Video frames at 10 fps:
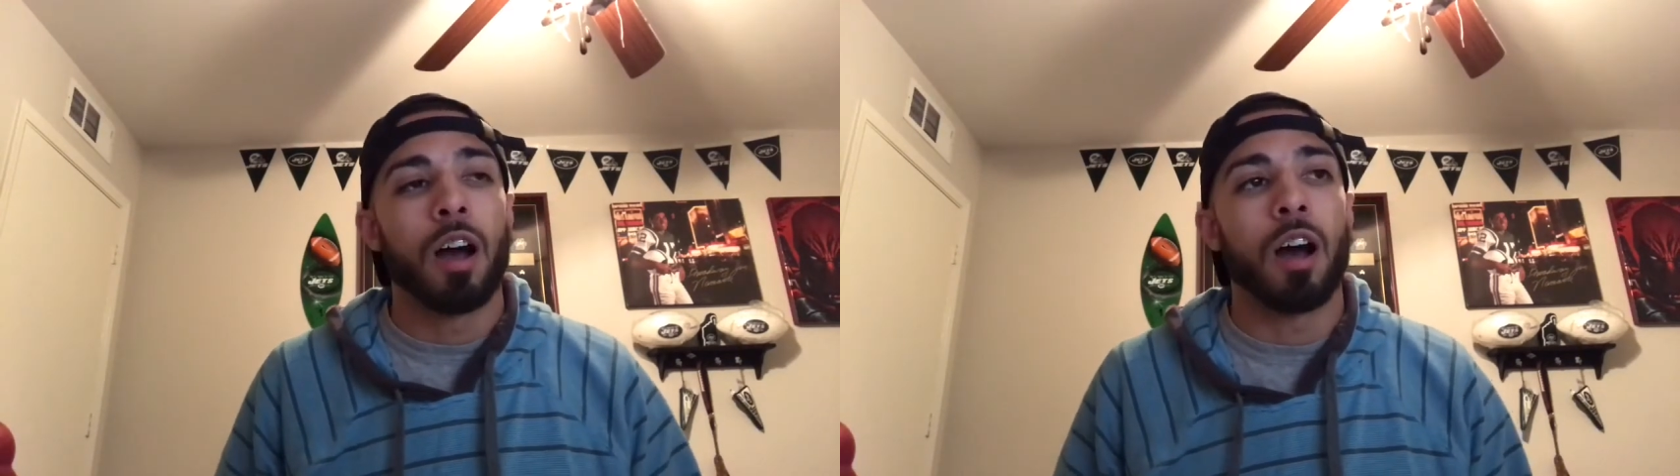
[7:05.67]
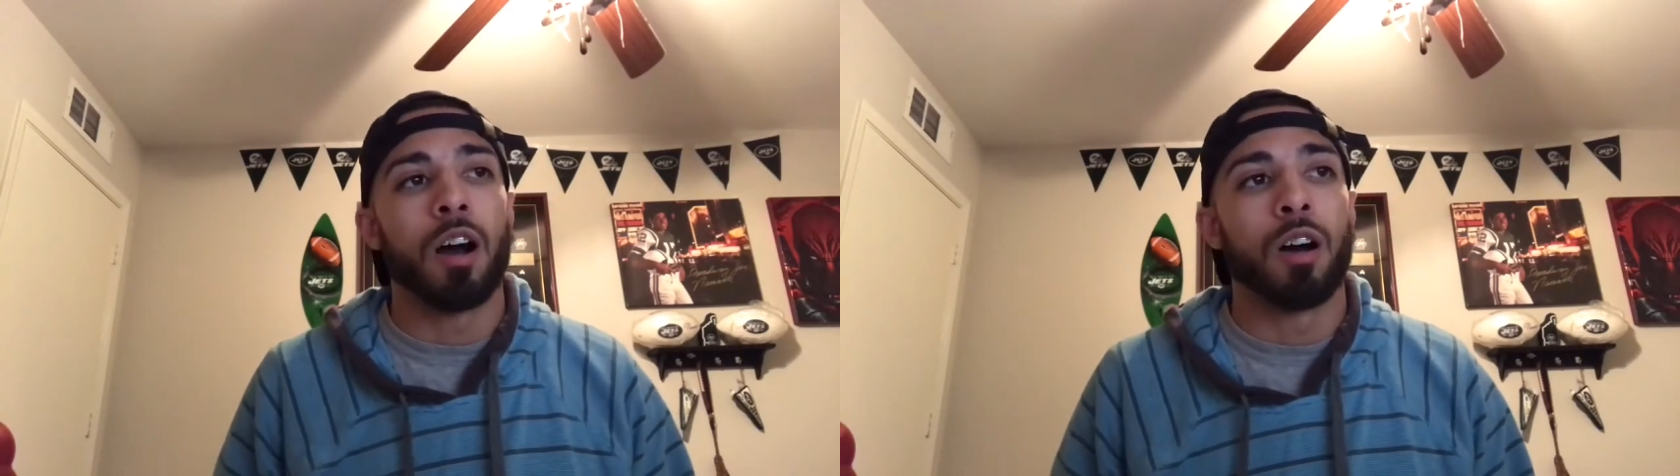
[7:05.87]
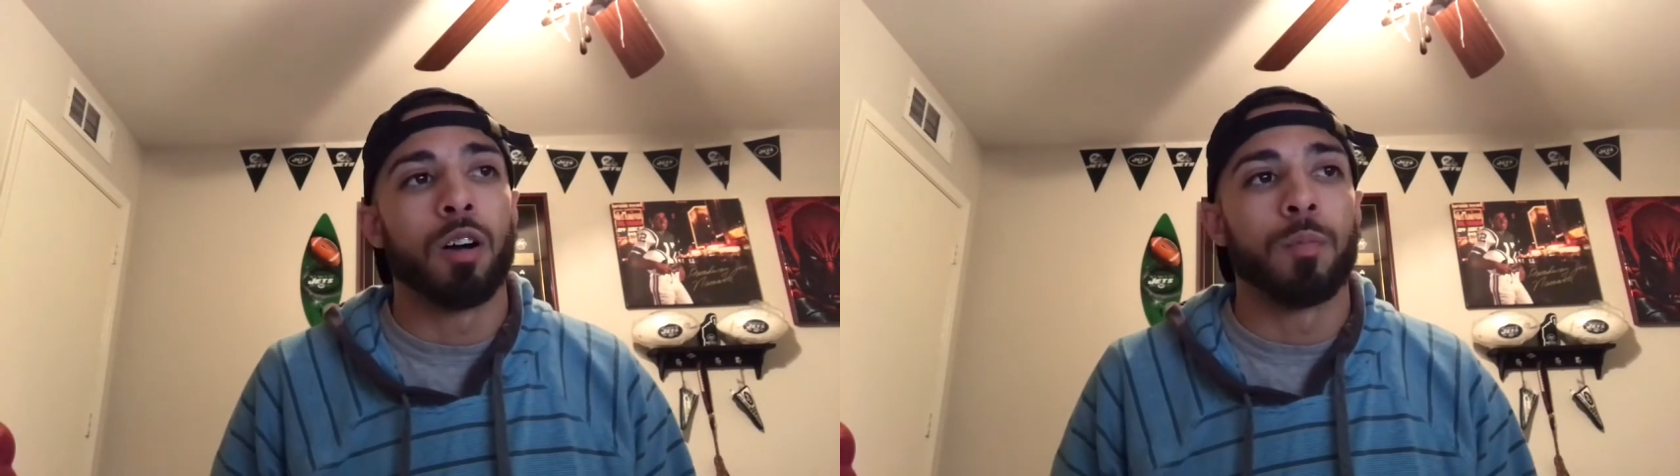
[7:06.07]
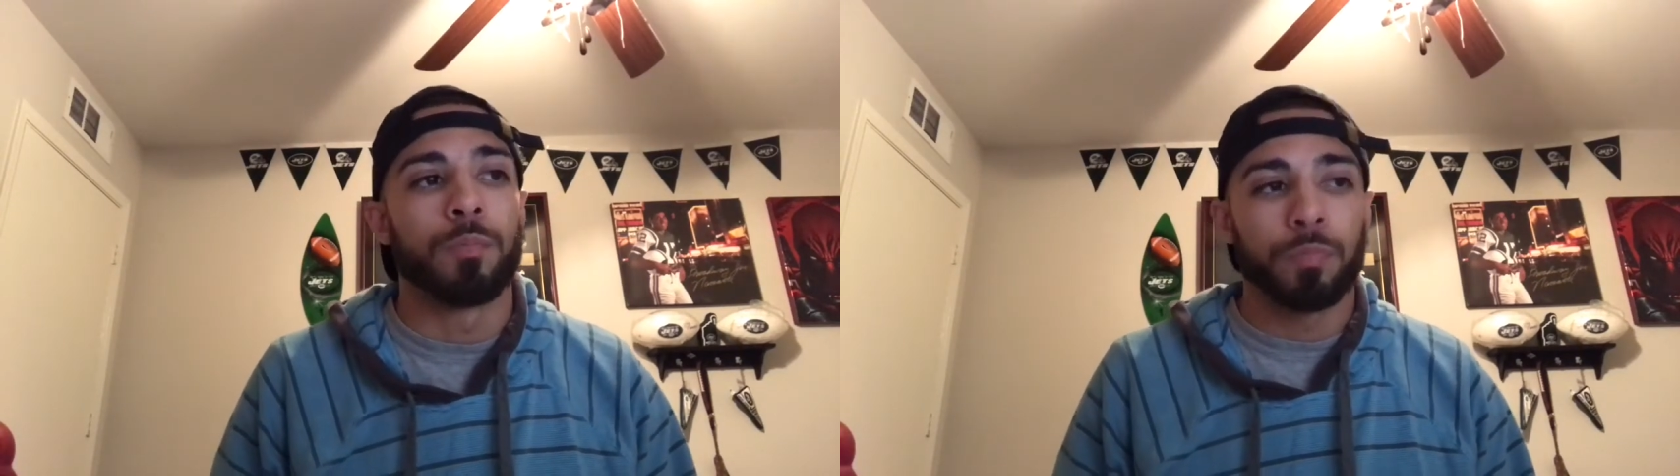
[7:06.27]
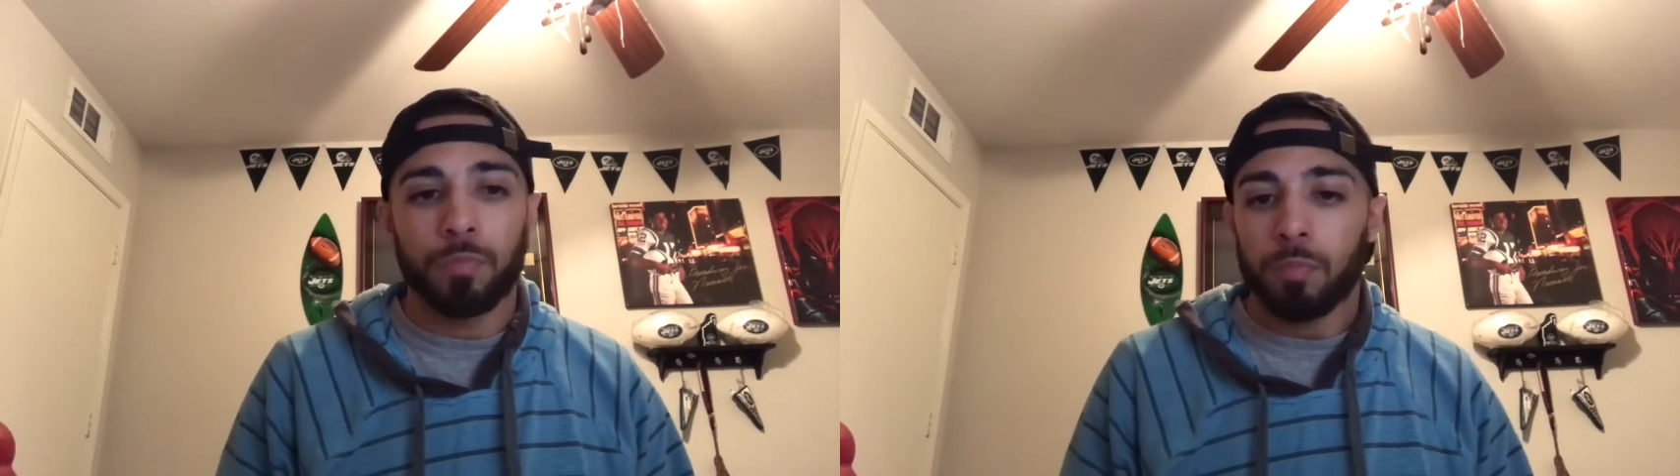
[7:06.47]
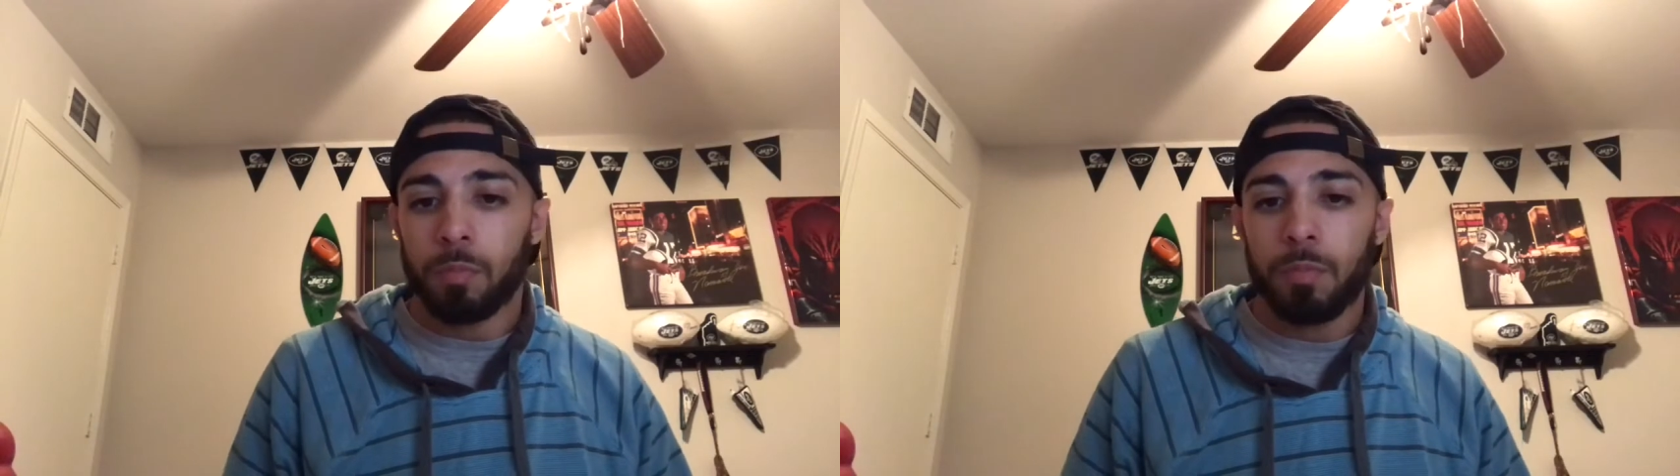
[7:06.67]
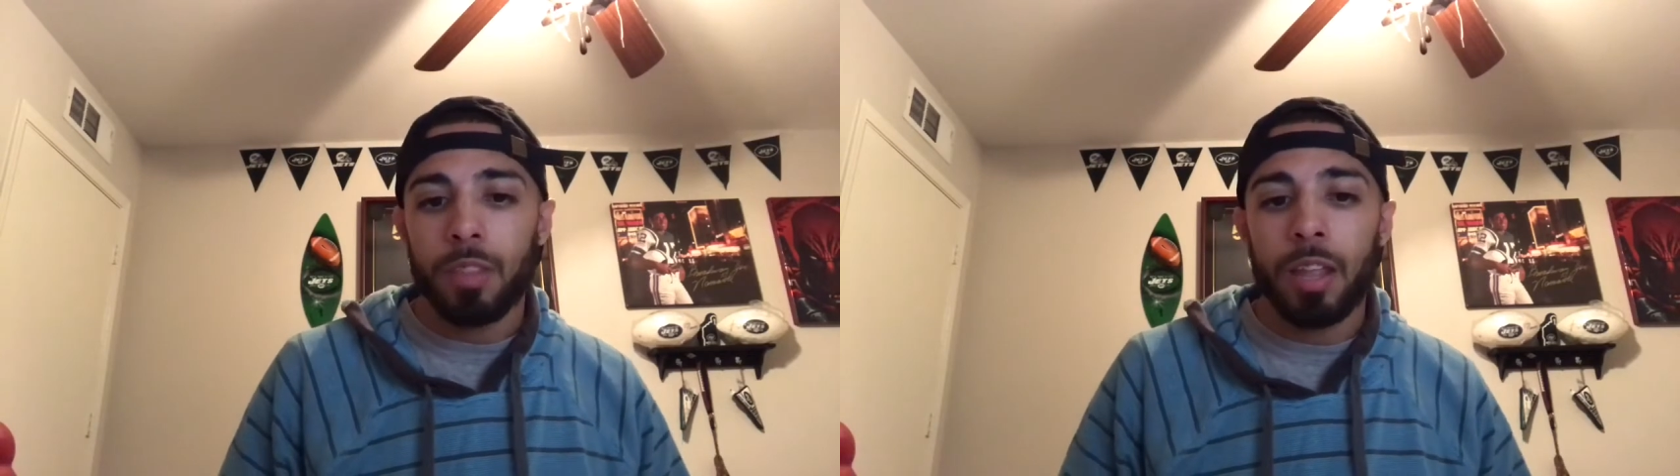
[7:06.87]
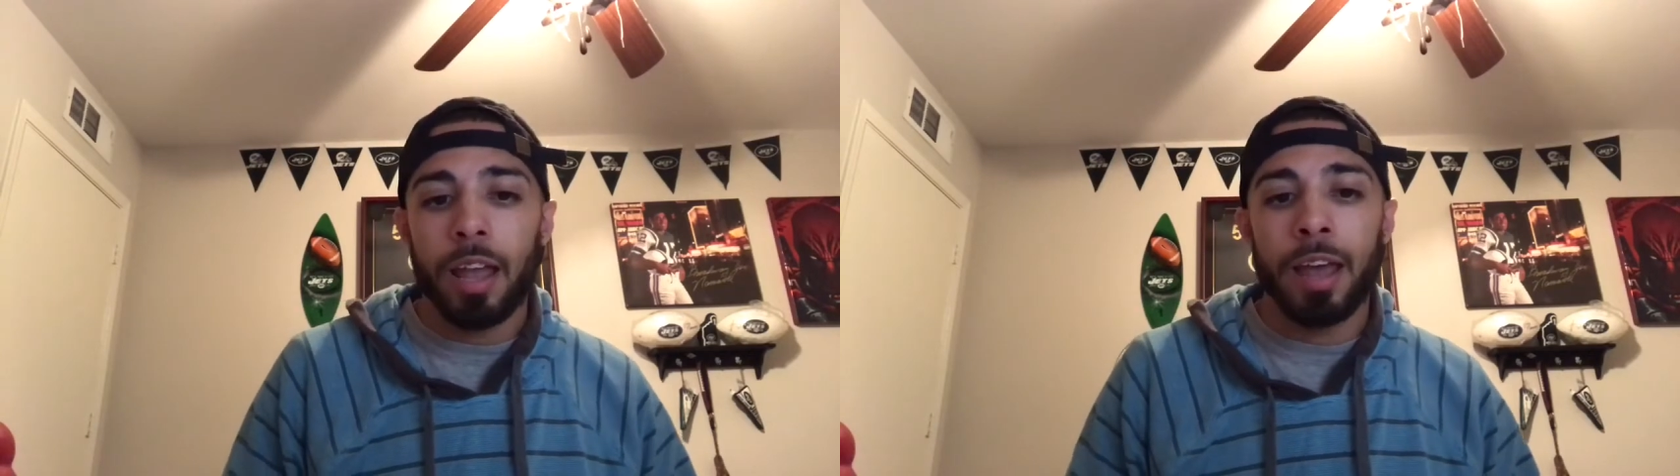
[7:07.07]
and
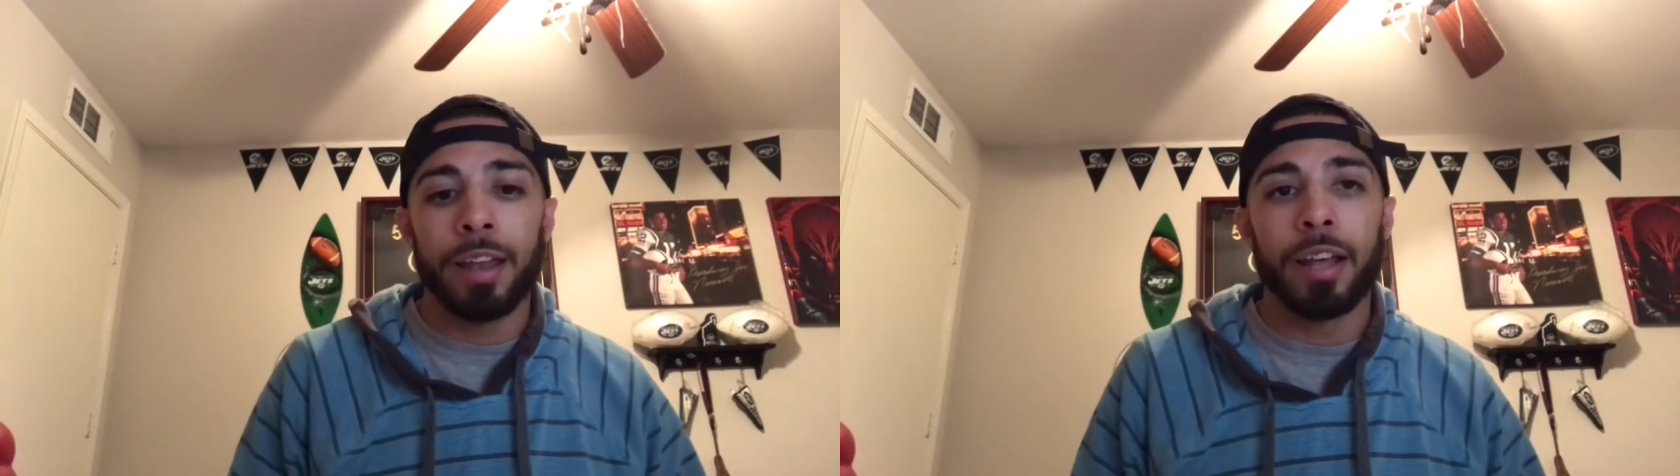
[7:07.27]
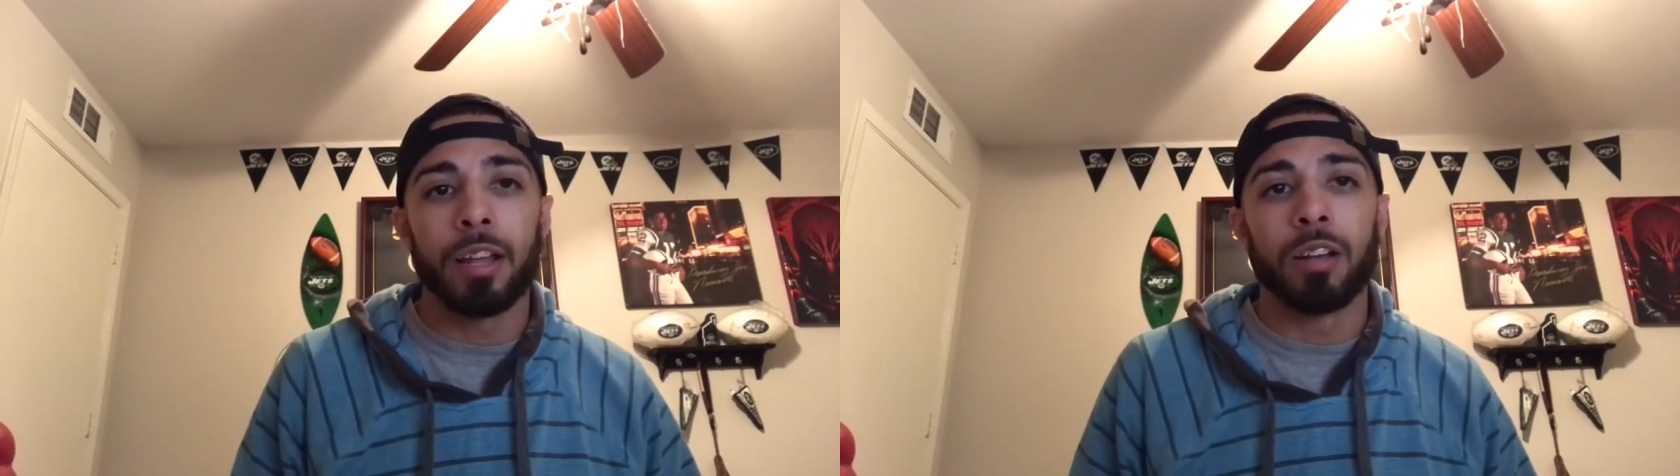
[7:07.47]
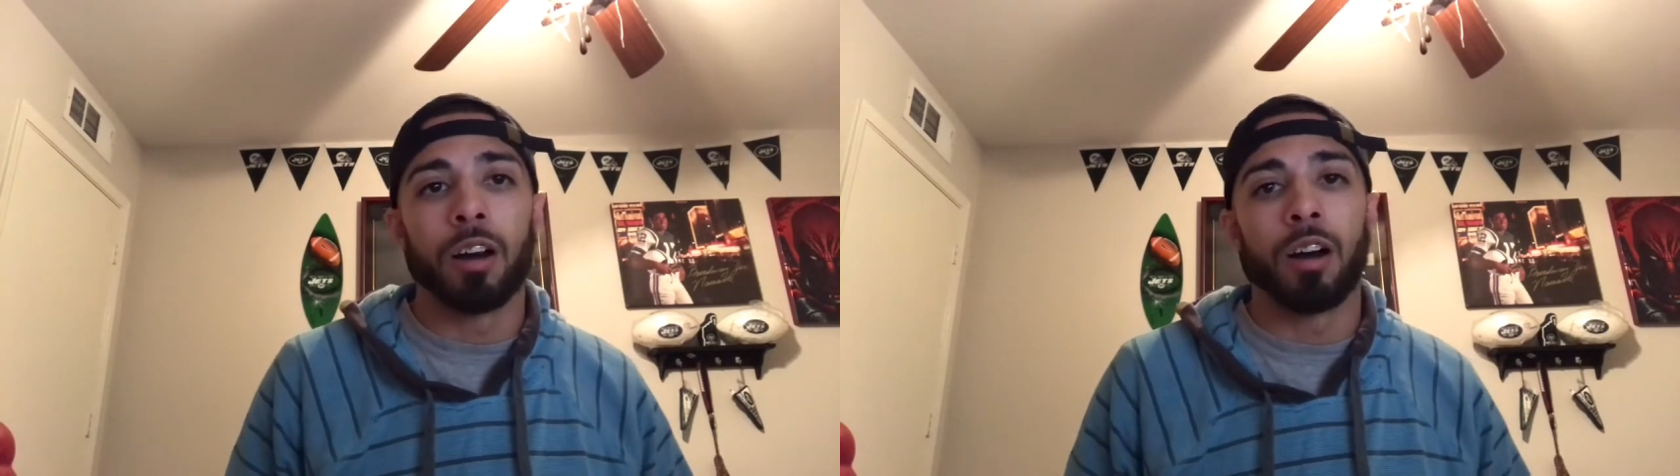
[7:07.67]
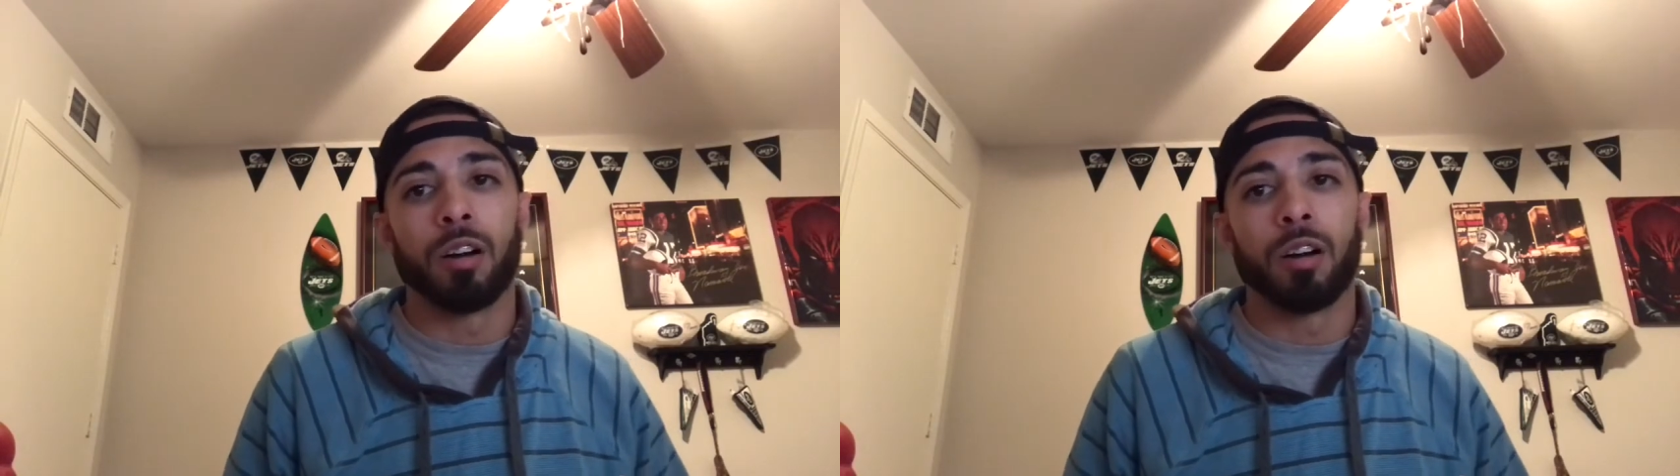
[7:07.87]
then,